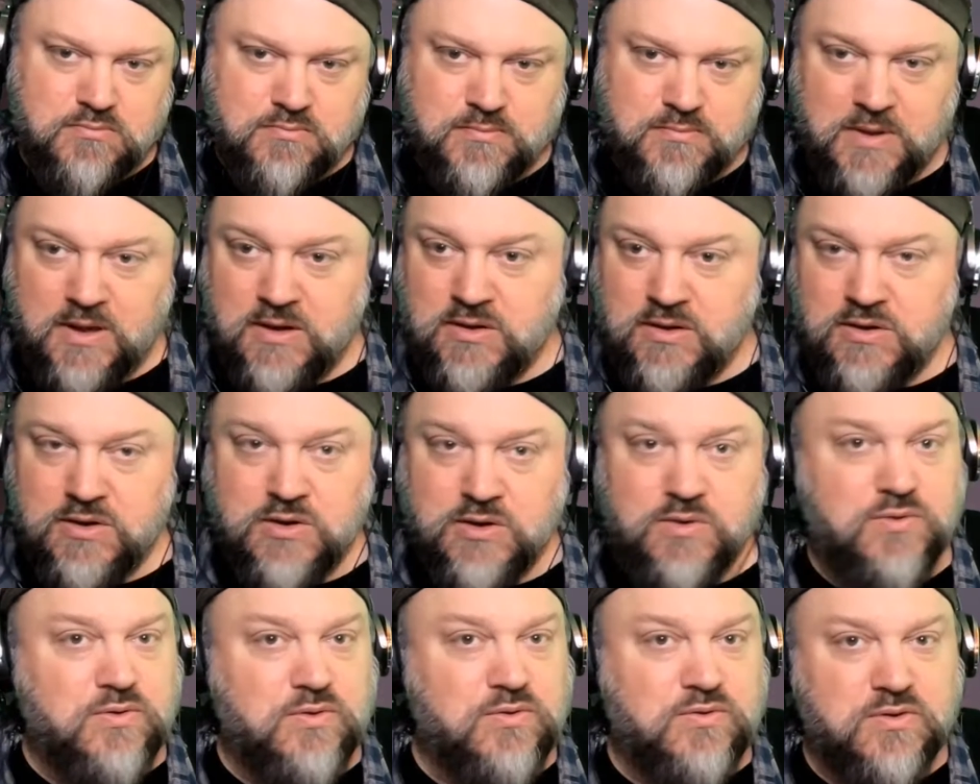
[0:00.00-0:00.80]
and
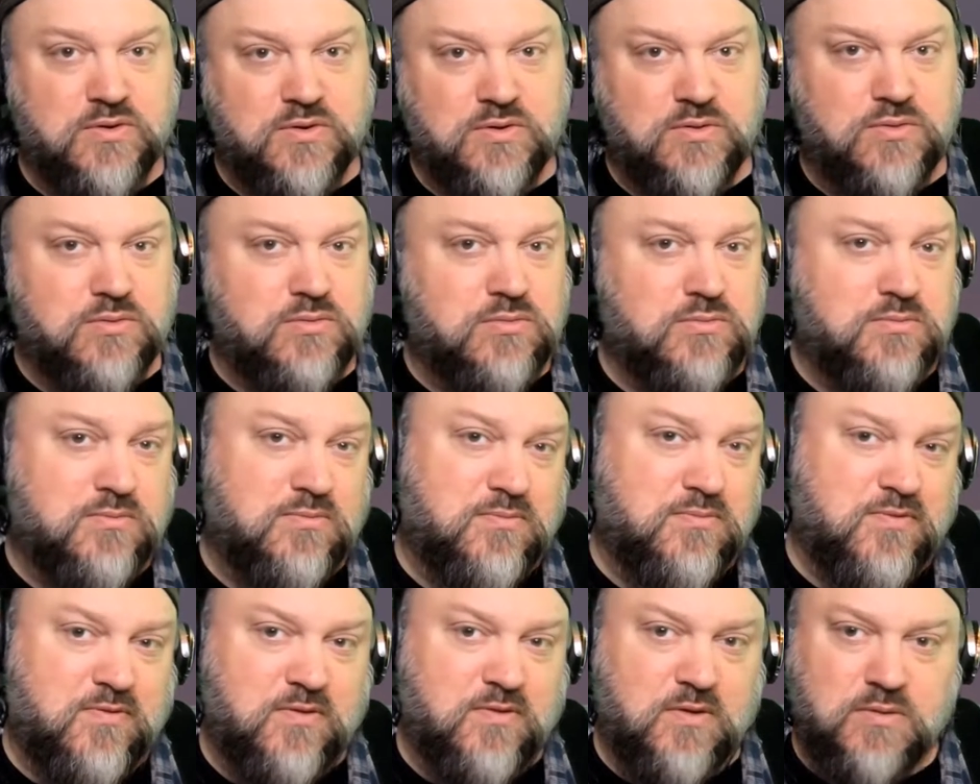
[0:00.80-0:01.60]
you do too.
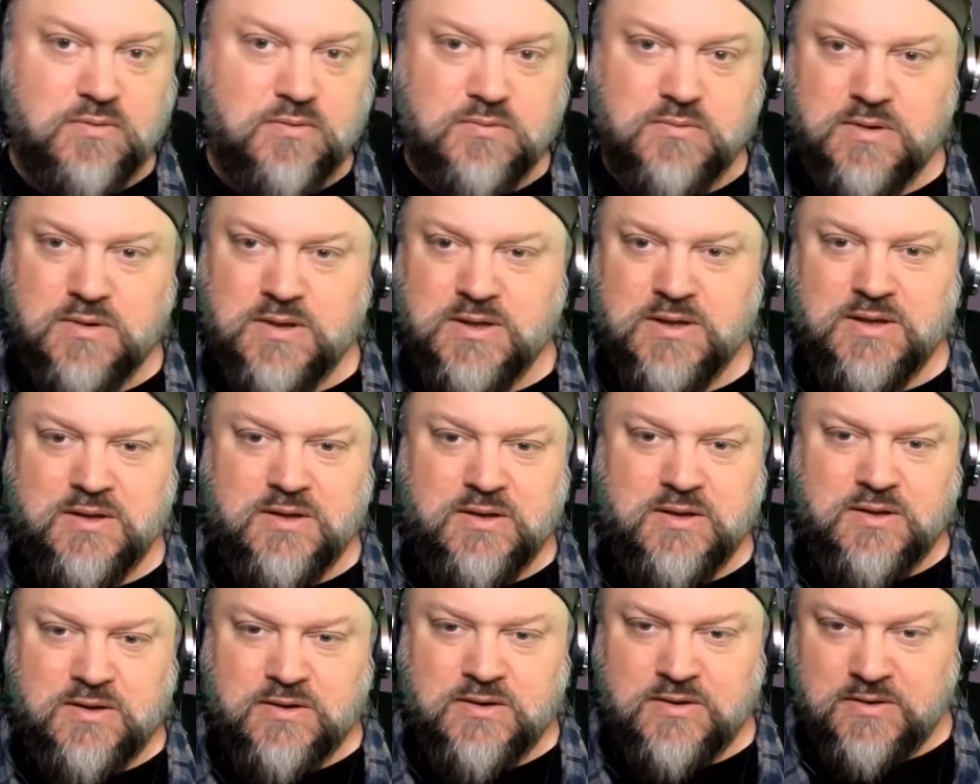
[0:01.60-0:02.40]
So
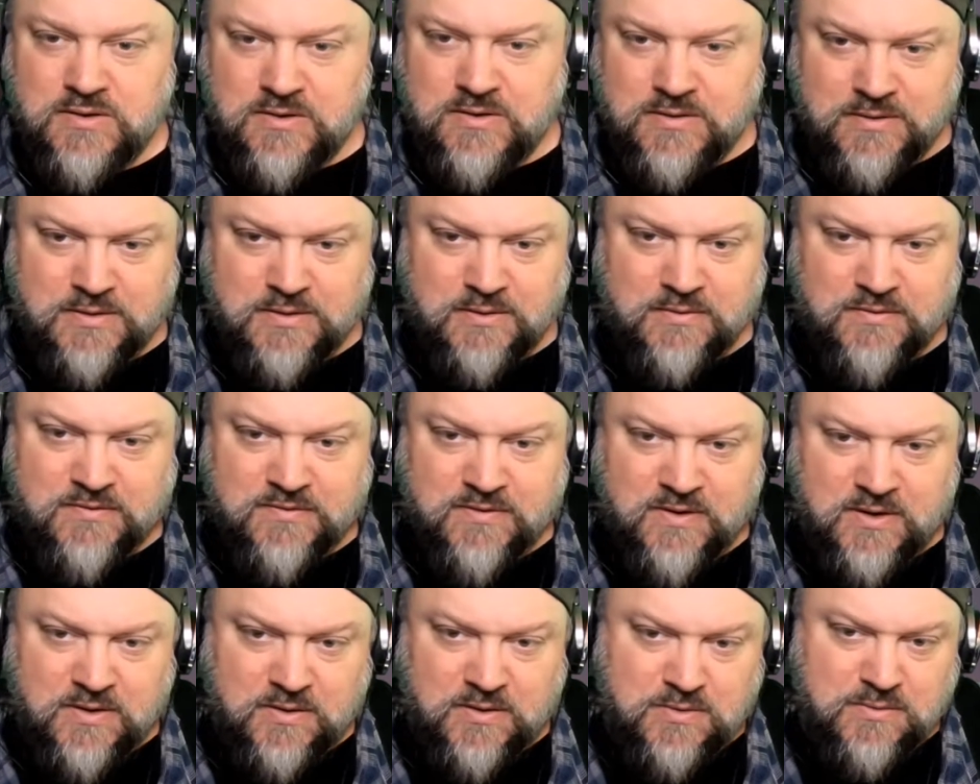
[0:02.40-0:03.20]
don't
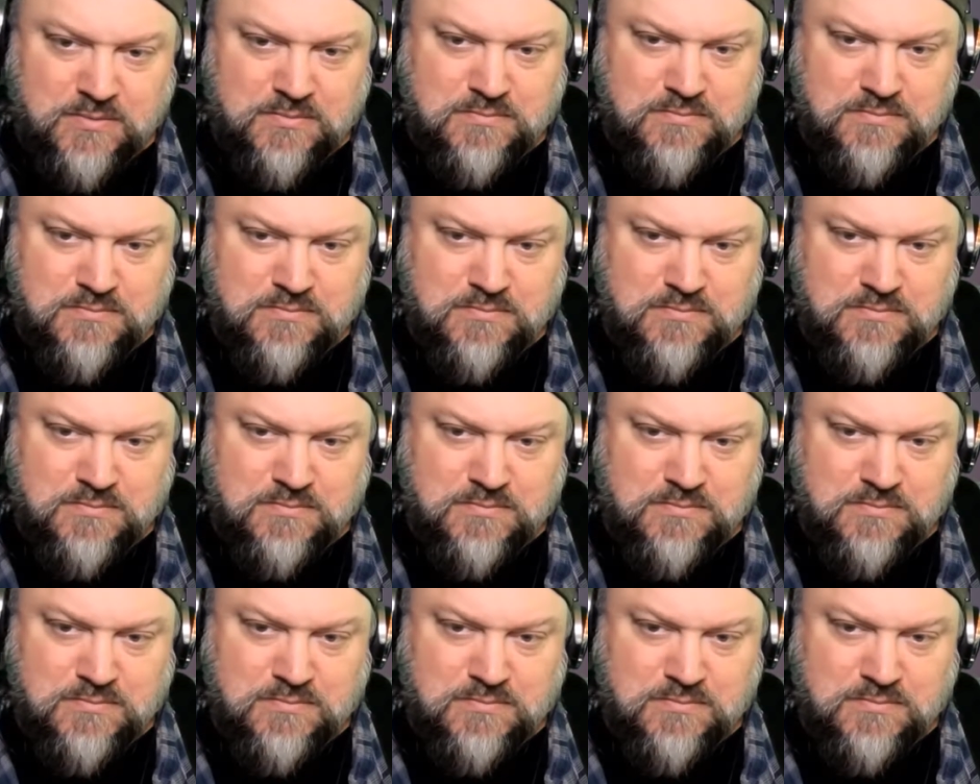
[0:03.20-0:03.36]
settle.